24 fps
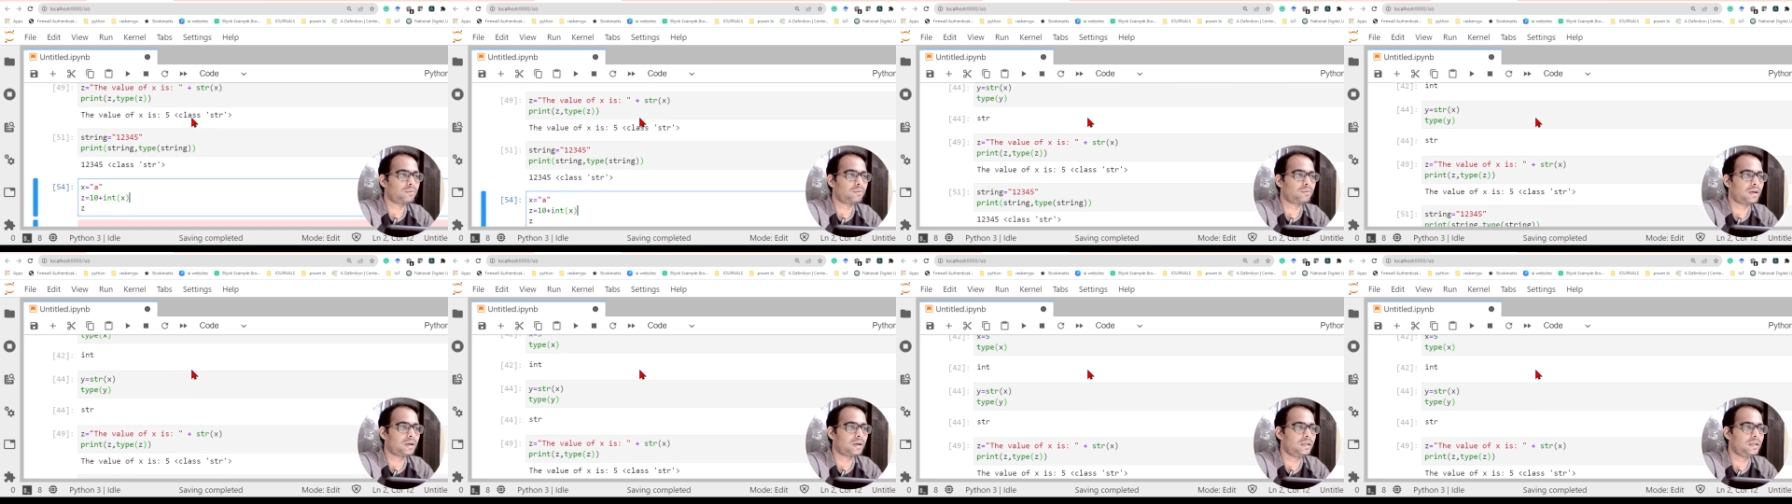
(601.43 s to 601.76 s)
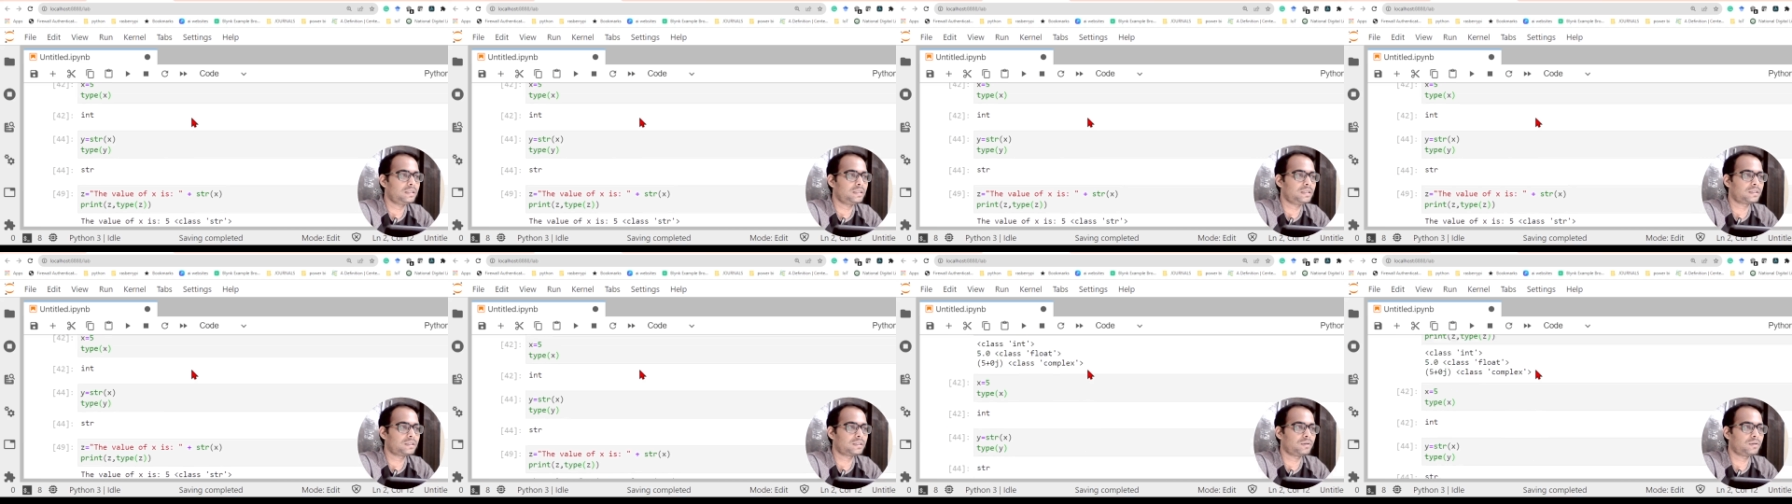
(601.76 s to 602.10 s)
One
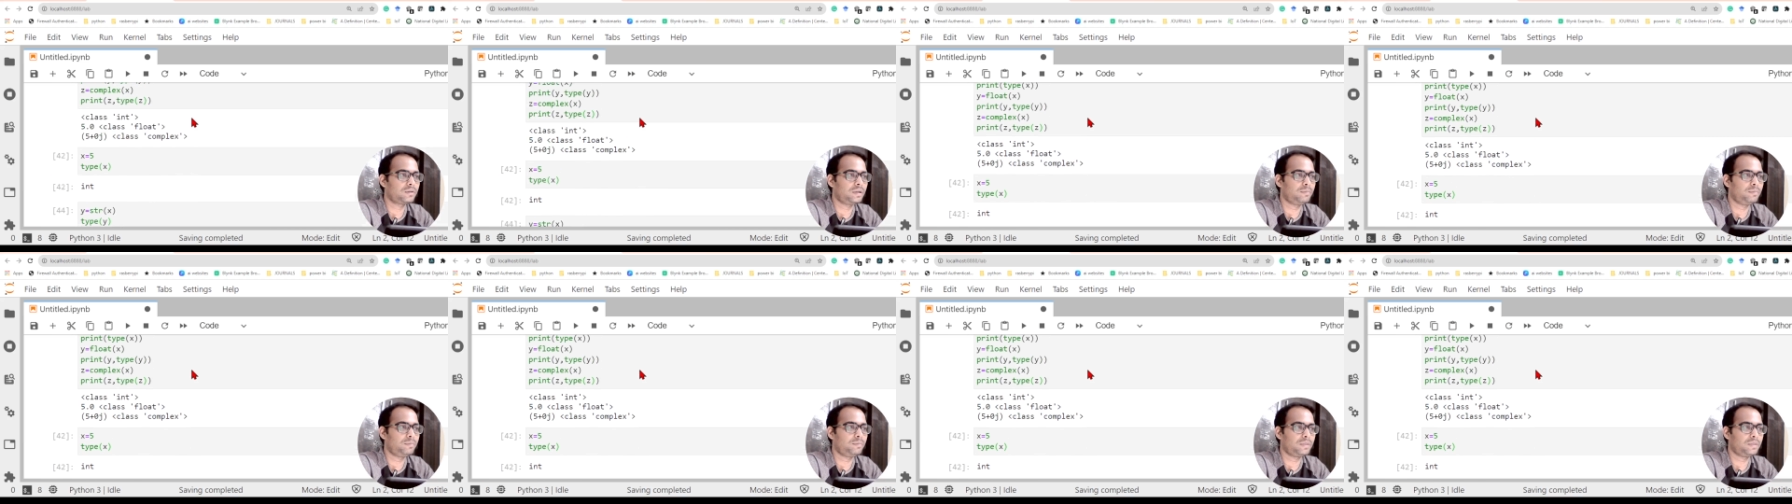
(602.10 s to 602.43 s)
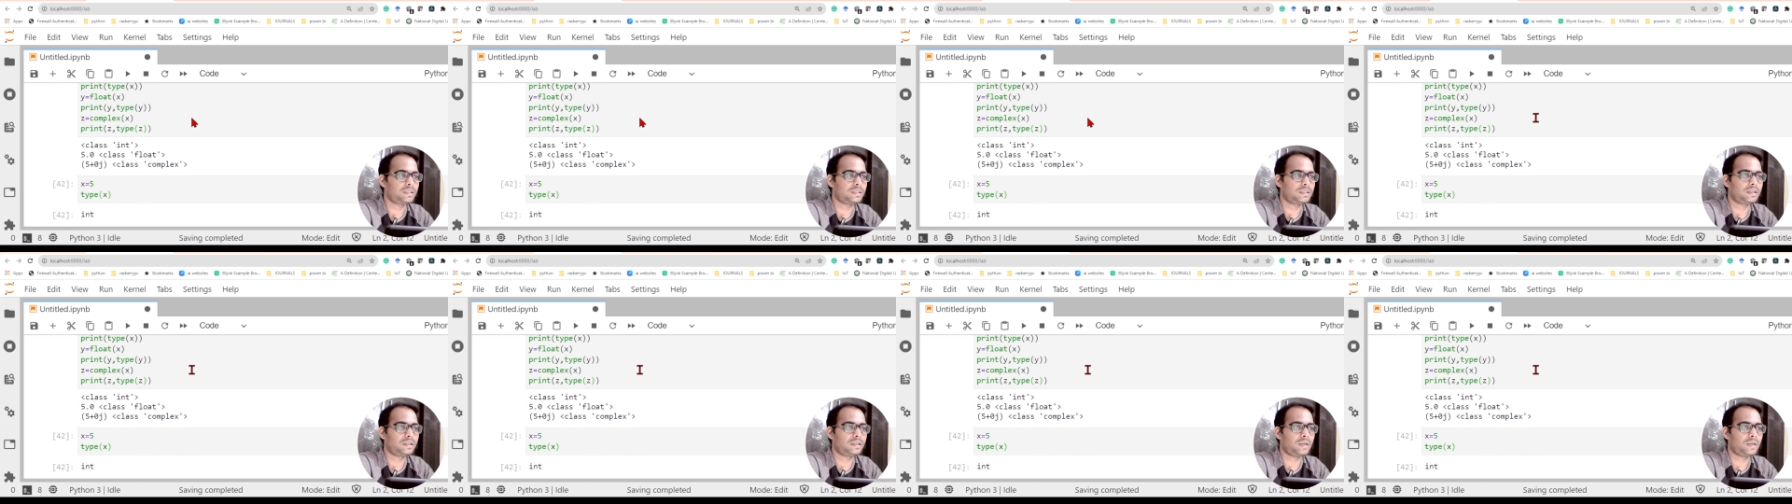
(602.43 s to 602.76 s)
is your
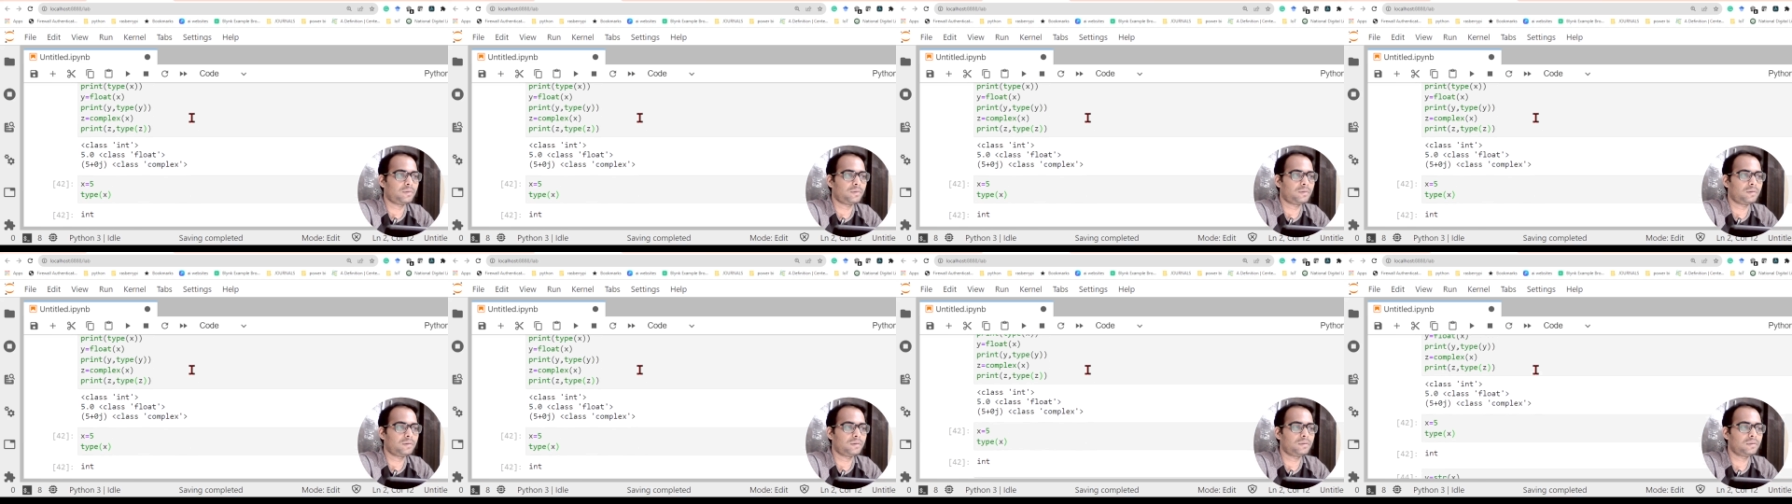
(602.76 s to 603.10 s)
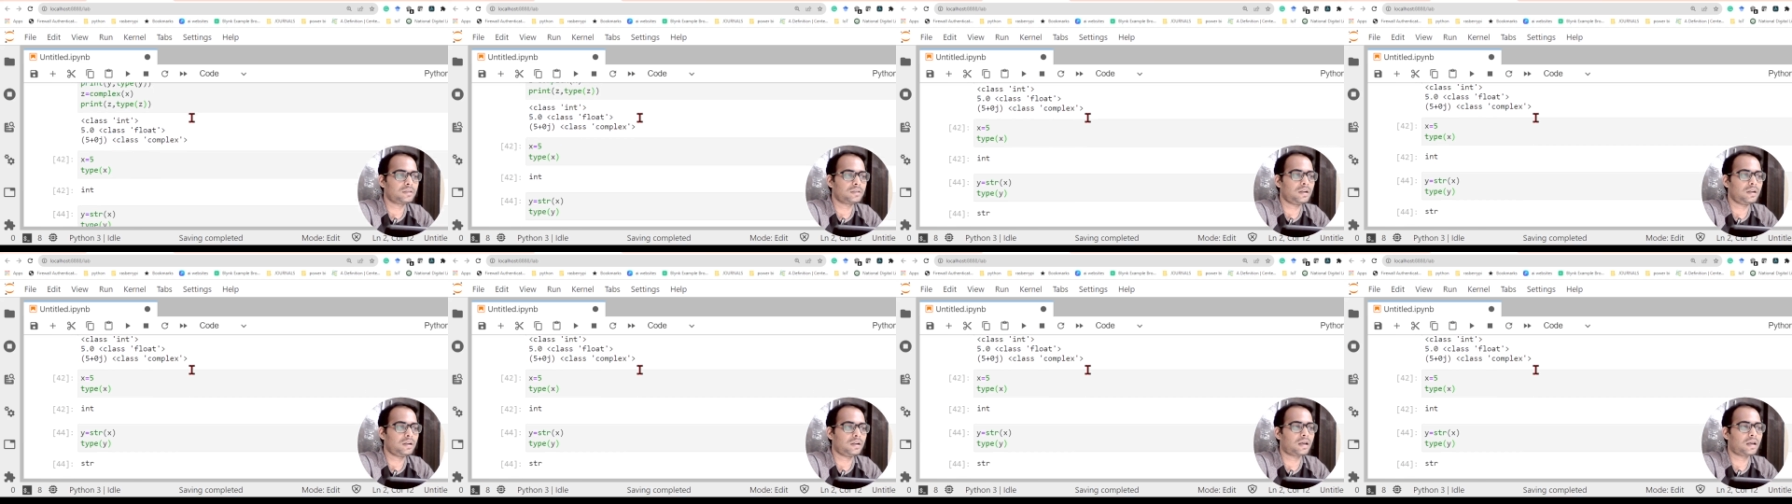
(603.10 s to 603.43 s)
implicit type conversion,